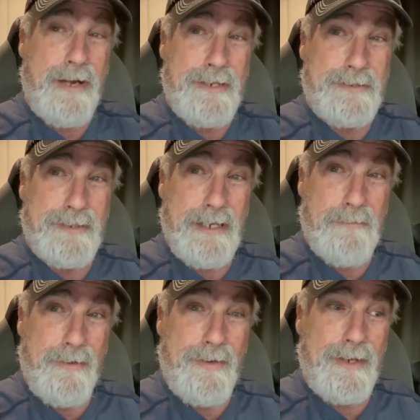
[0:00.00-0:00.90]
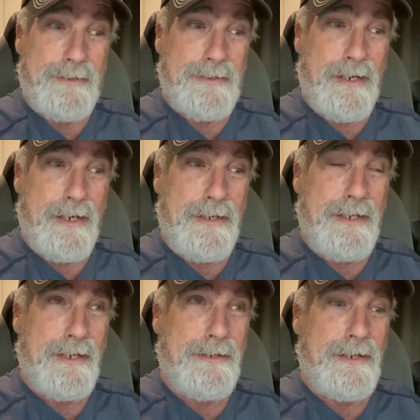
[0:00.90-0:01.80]
grand scheme of things. I
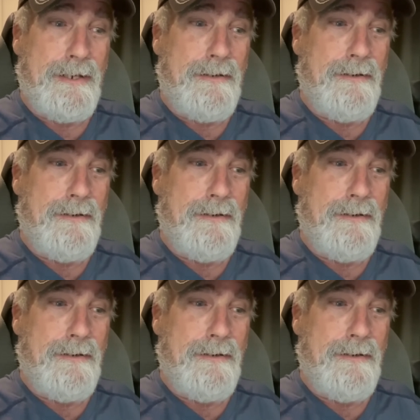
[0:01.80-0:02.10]
get that